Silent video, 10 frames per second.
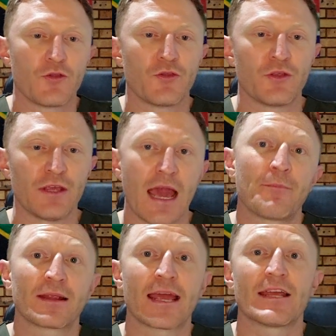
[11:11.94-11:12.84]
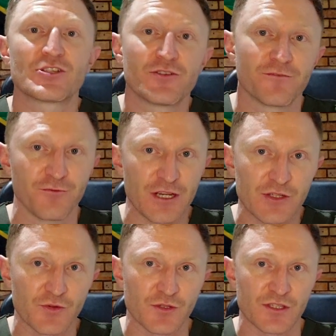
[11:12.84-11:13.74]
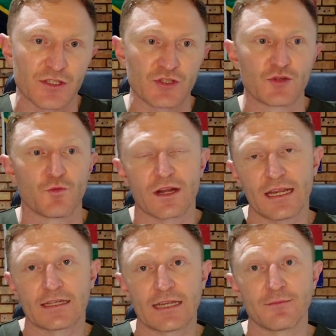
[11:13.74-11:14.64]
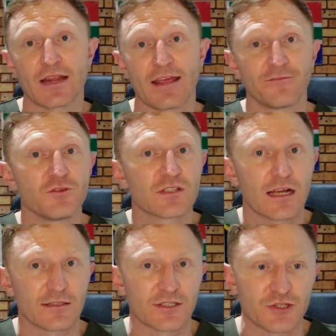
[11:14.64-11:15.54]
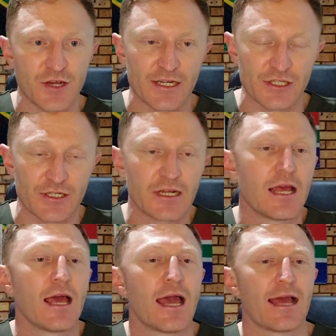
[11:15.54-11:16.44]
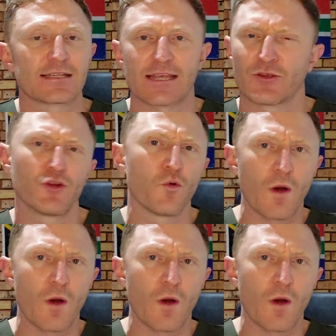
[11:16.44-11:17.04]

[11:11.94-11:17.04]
the application of resources to what he deemed a futile situation and saying,